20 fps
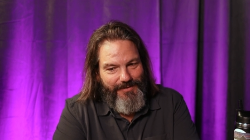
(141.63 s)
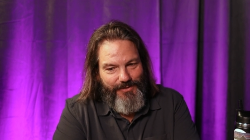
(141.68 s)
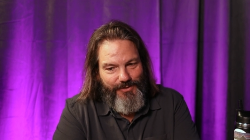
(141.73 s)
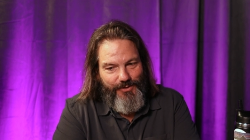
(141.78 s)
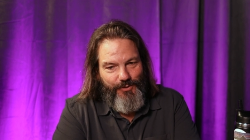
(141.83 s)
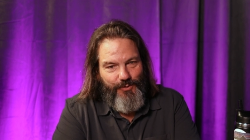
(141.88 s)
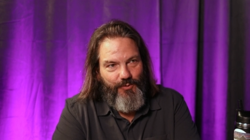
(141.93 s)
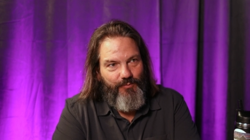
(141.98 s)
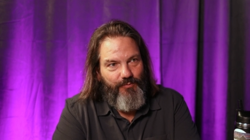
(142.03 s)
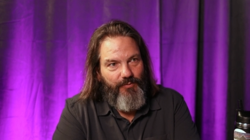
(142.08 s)

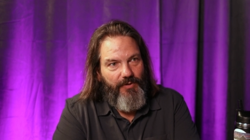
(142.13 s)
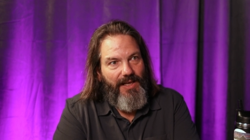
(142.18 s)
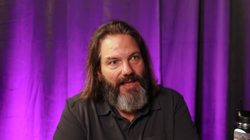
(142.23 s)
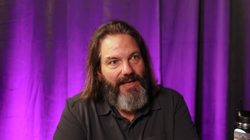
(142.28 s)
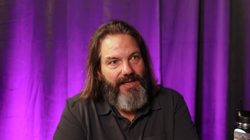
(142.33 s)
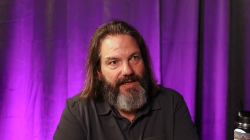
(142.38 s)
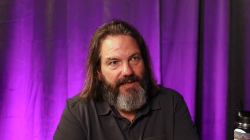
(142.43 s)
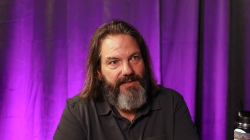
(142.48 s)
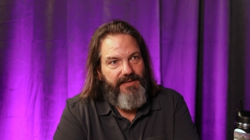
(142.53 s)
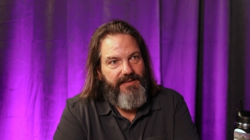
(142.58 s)
to
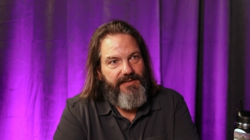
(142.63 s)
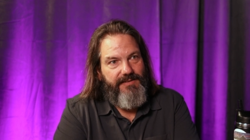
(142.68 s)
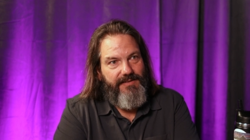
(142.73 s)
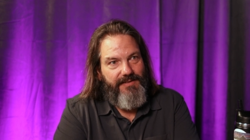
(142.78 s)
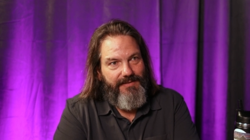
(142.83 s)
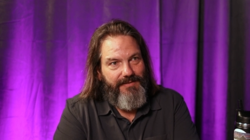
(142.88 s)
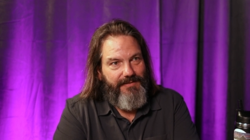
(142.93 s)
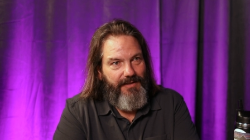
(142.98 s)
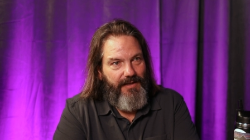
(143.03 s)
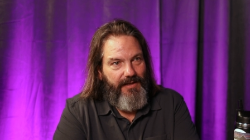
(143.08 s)
relate
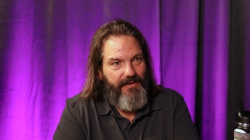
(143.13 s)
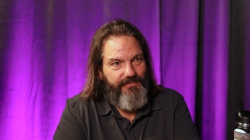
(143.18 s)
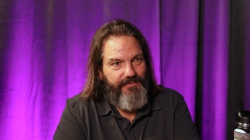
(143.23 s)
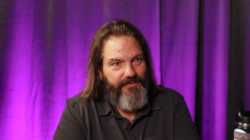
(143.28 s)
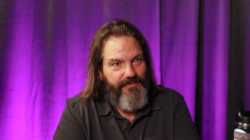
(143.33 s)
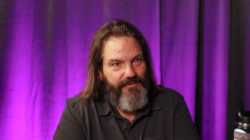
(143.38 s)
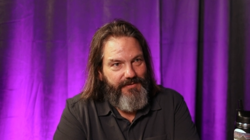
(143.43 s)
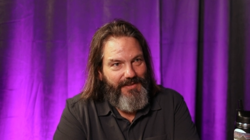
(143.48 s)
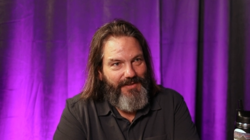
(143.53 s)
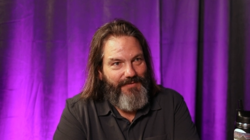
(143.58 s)
to
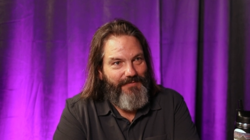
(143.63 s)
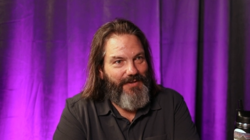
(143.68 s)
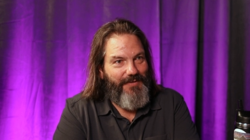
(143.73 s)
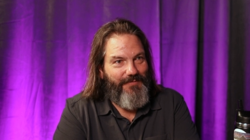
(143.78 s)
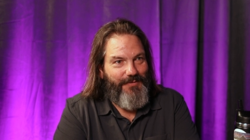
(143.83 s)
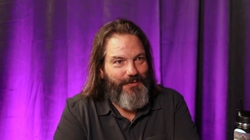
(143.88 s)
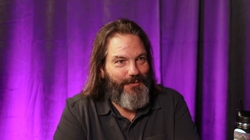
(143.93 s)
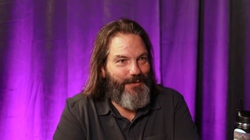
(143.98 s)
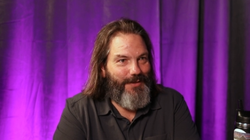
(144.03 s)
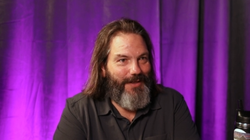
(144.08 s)
stuff, even
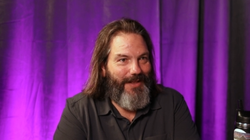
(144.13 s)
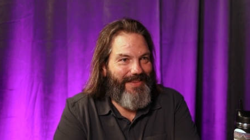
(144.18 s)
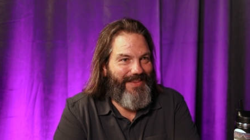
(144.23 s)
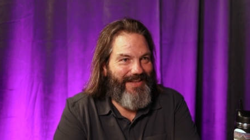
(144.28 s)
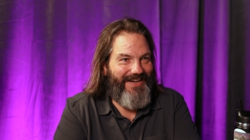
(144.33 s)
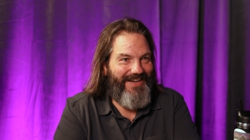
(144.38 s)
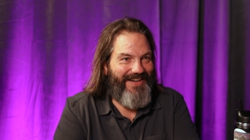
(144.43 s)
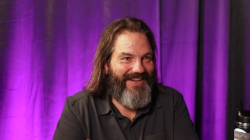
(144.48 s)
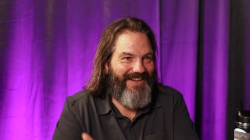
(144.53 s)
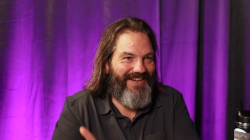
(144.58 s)
if there's
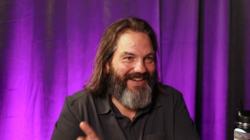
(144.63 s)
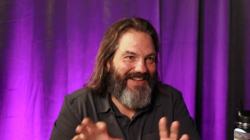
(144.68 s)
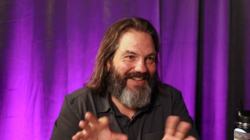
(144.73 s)
nothing.